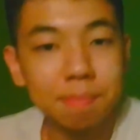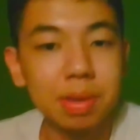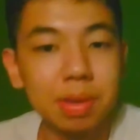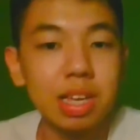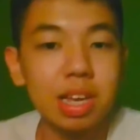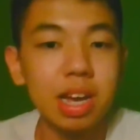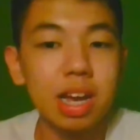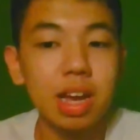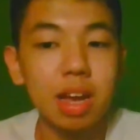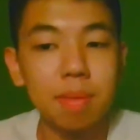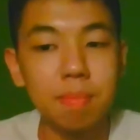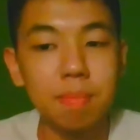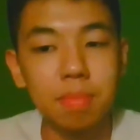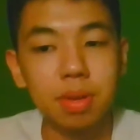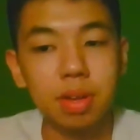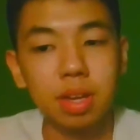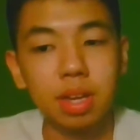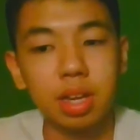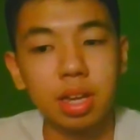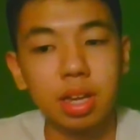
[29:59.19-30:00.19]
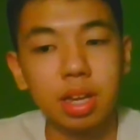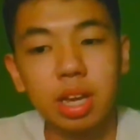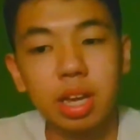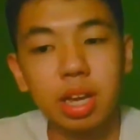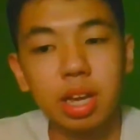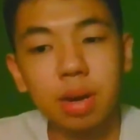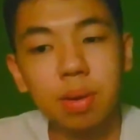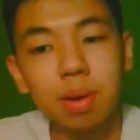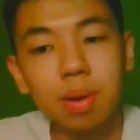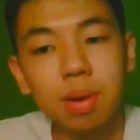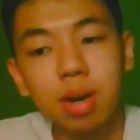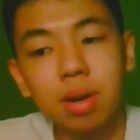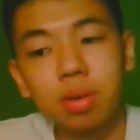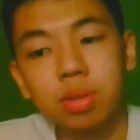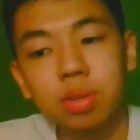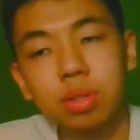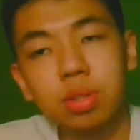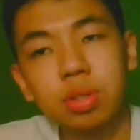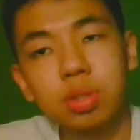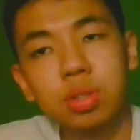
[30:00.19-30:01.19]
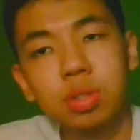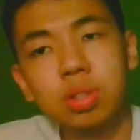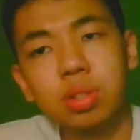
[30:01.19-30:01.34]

p.m. In around